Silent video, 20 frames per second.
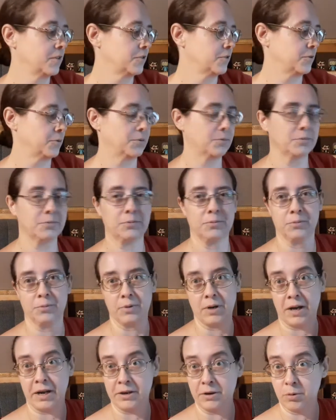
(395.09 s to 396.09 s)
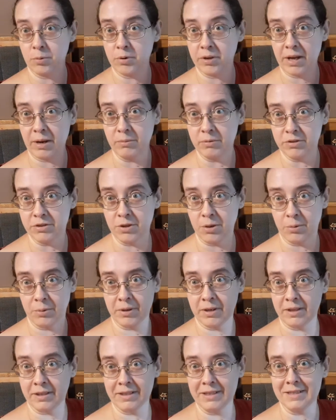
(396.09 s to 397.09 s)
So I know where that one's going
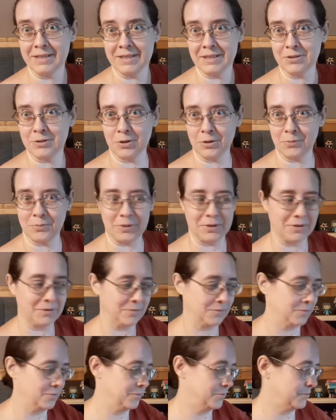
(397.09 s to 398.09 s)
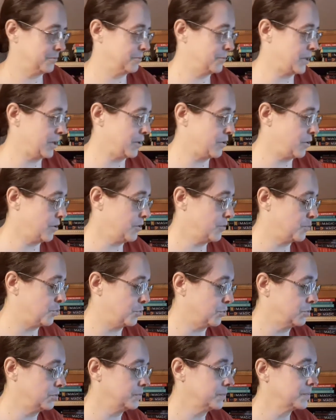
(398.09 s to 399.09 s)
at least. It's going to be my arc
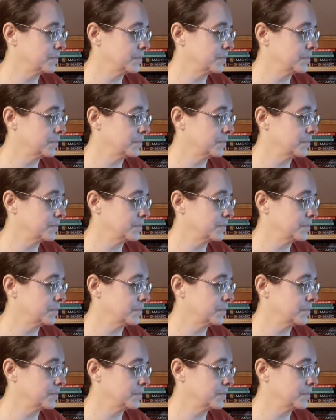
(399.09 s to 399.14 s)
pool.